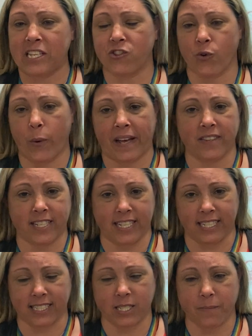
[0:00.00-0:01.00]
throughout the
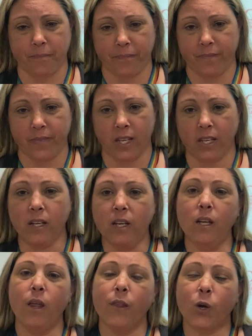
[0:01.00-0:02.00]
test.
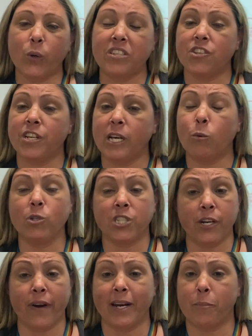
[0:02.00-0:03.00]
The questionnaire will
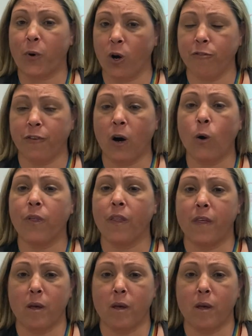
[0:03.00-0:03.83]
generate a profile that the